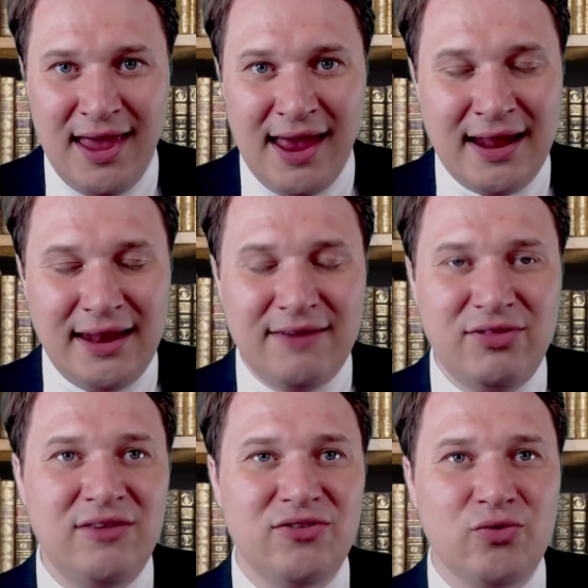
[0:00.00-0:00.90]
In any of
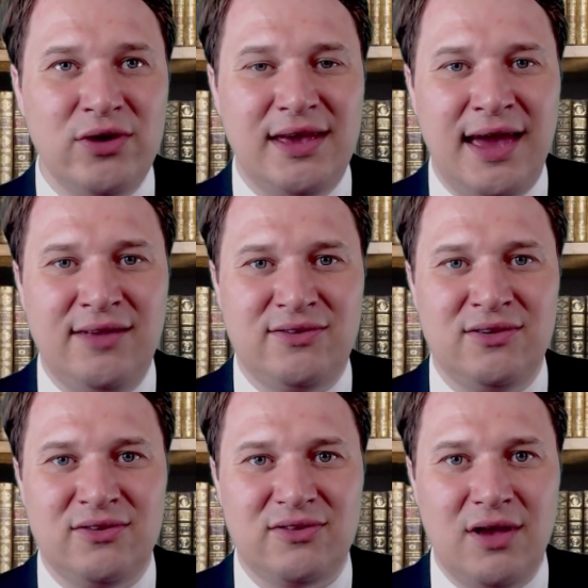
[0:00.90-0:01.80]
these 3
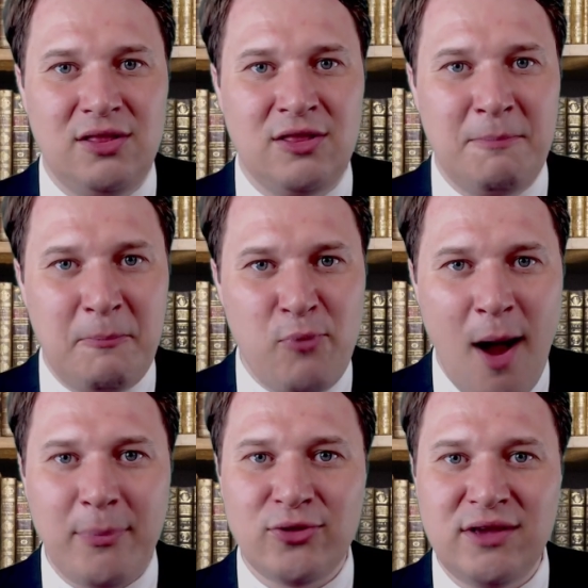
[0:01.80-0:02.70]
cases, the
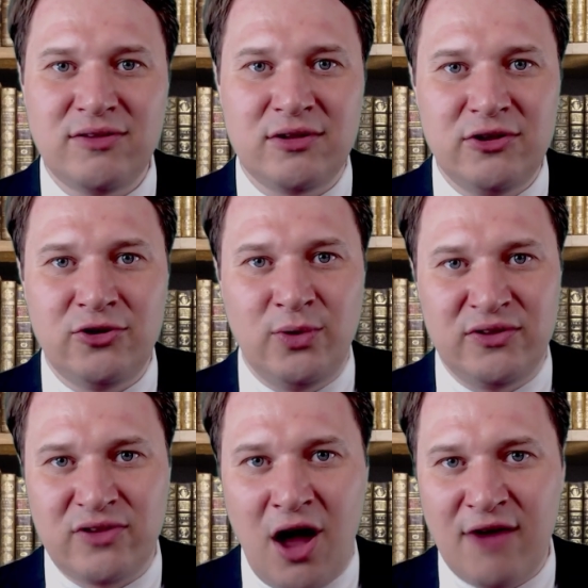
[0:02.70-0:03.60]
proper thing to do
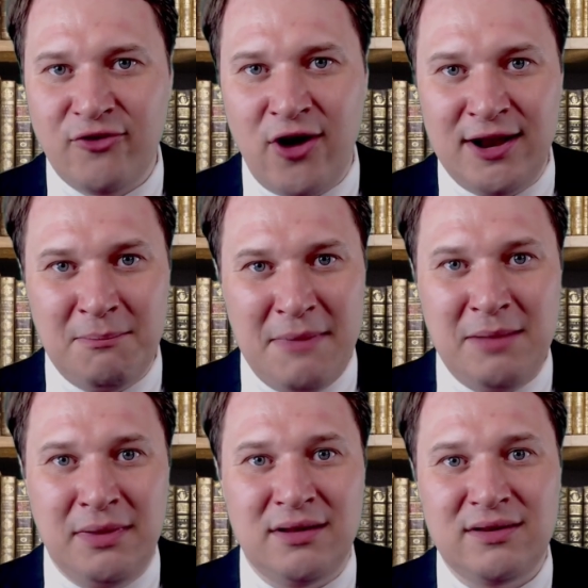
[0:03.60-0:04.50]
is to offer an
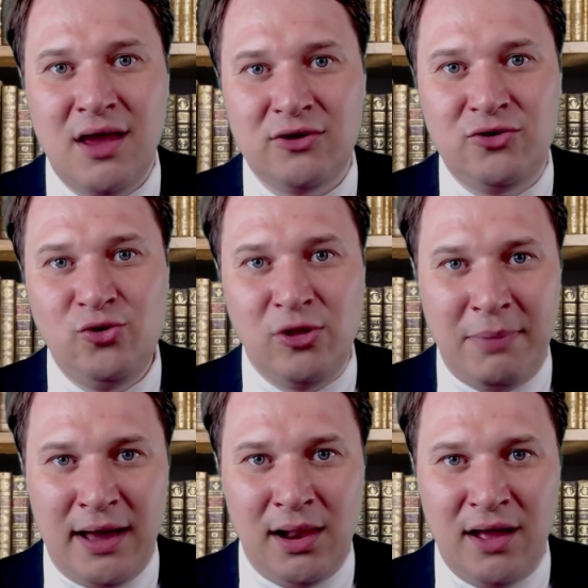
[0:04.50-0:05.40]
amendment to the
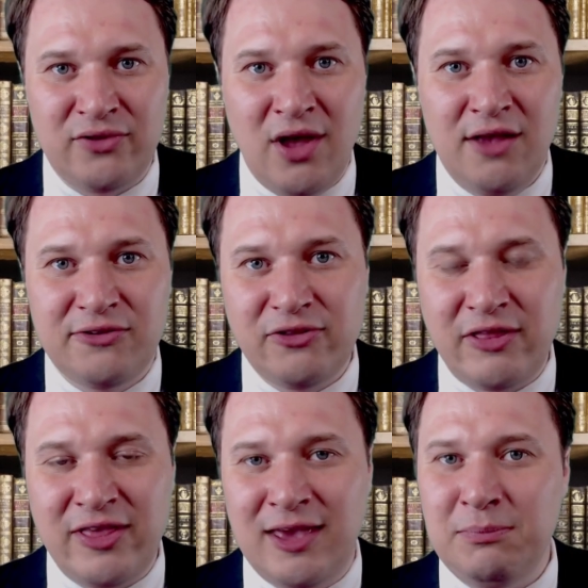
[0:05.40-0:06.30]
bylaws so
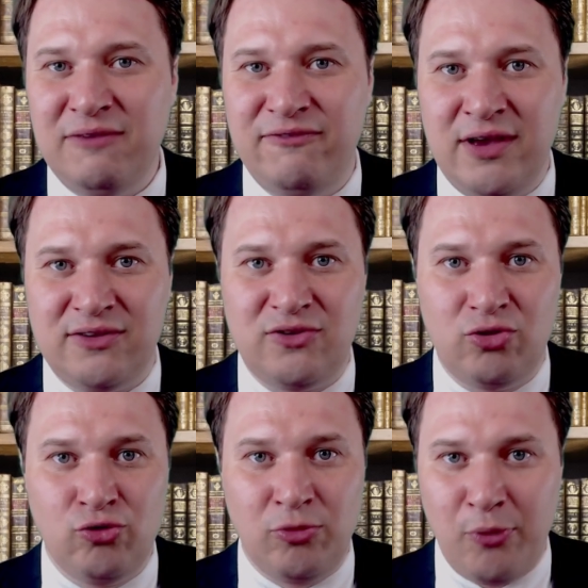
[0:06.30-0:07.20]
that they can be fixed
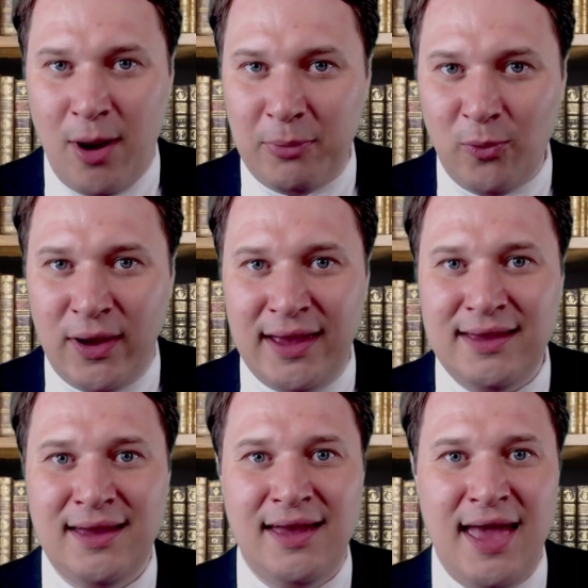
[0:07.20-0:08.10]
through the proper
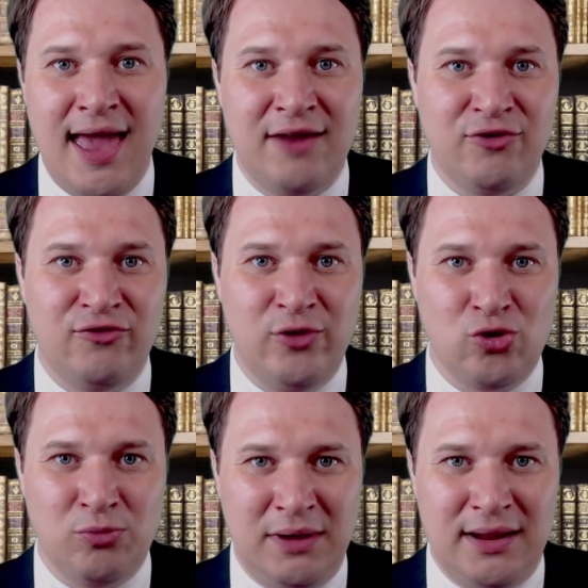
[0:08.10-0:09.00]
way and for
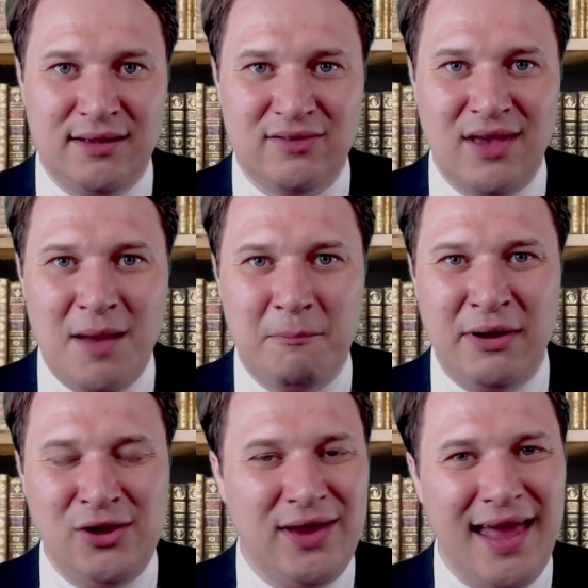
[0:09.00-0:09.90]
future meetings.
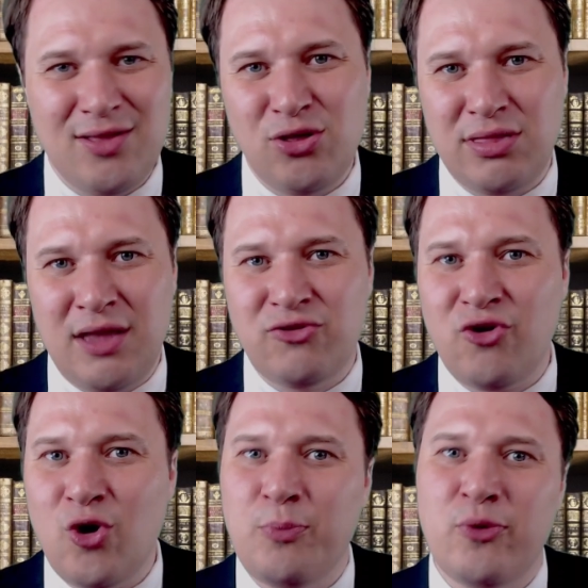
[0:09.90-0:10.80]
But you can't just
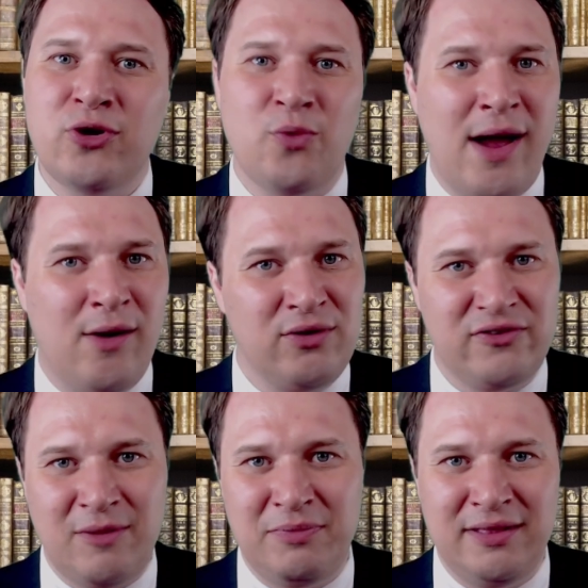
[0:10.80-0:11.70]
interpret around
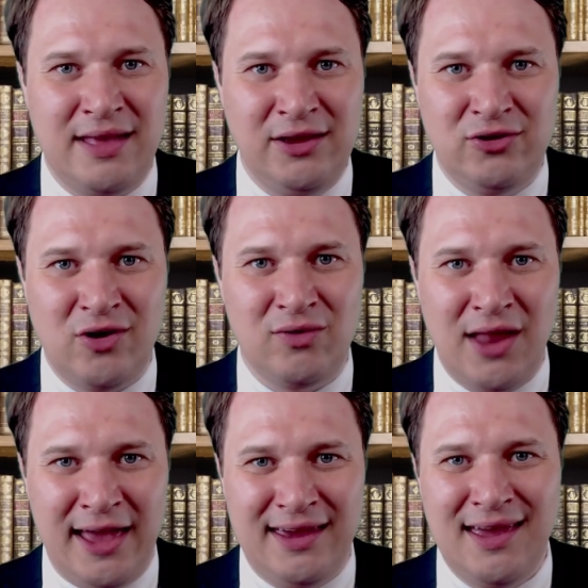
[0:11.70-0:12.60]
something that you don't
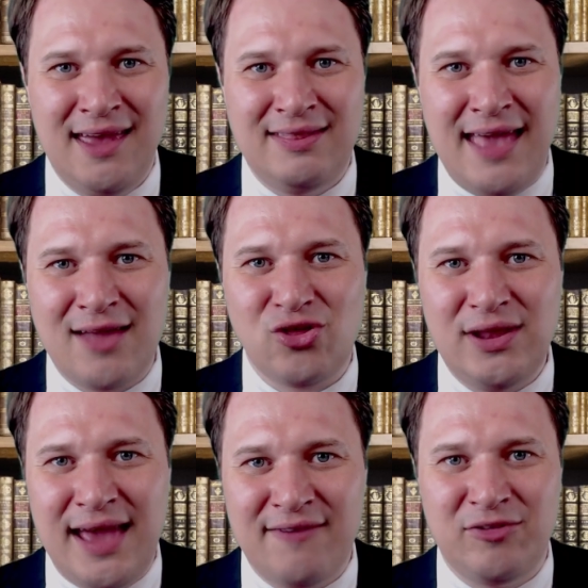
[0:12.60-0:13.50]
like. They
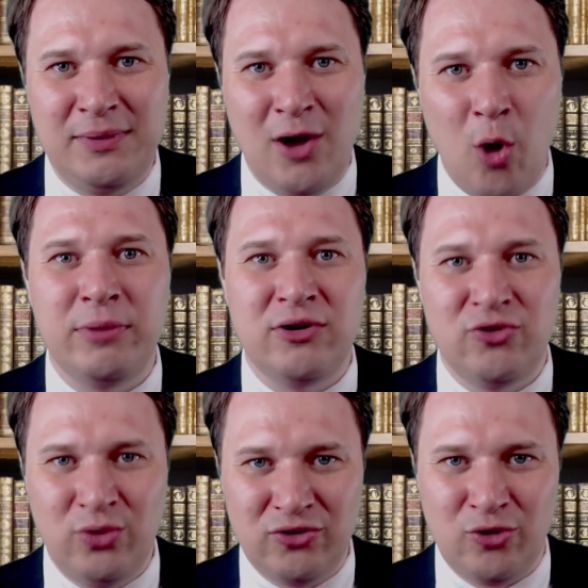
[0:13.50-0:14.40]
actually have to be open
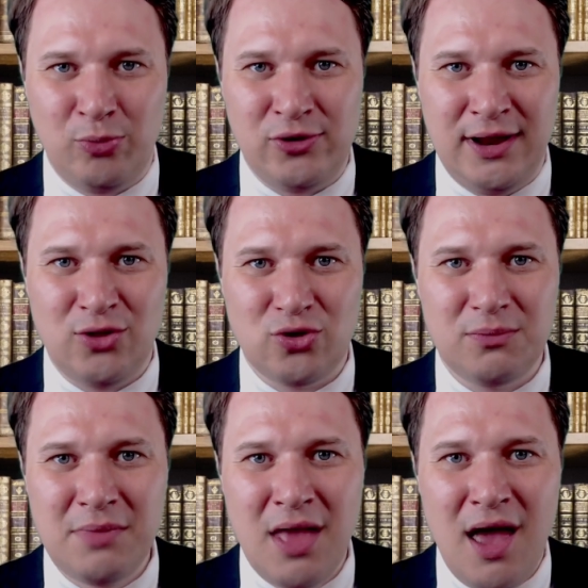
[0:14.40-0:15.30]
to
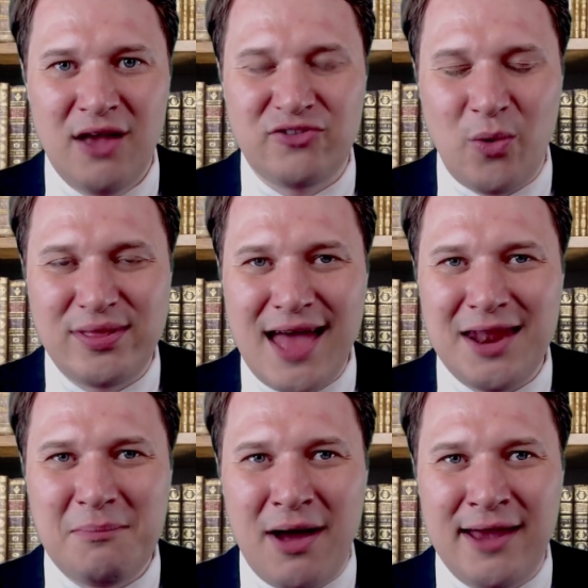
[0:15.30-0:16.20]
interpretation. So with that
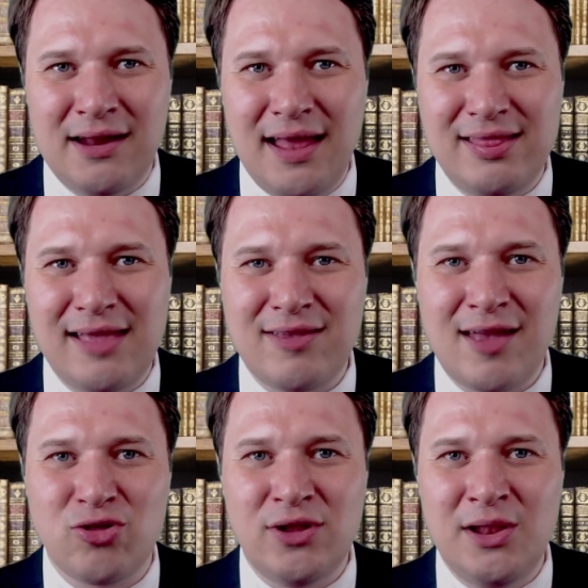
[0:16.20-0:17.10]
in mind, let's
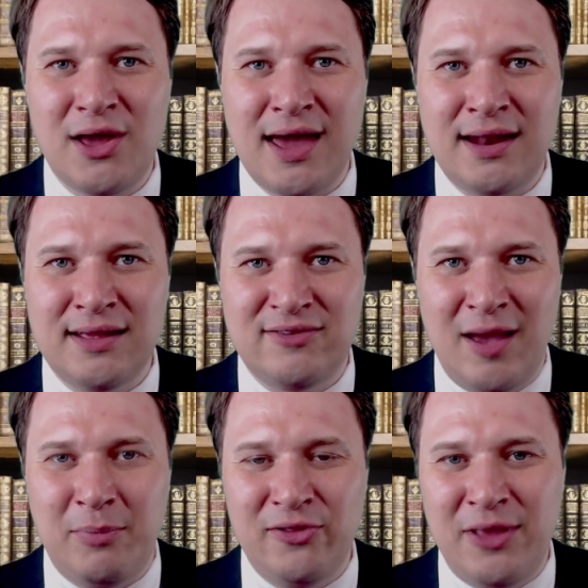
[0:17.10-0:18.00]
actually look at an
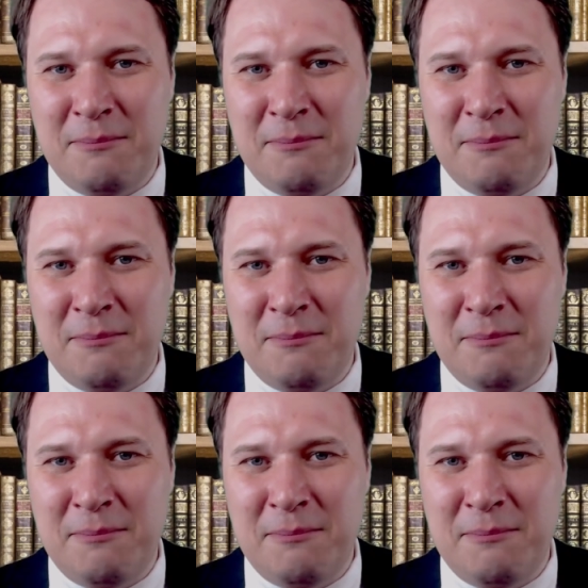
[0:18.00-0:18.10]
example that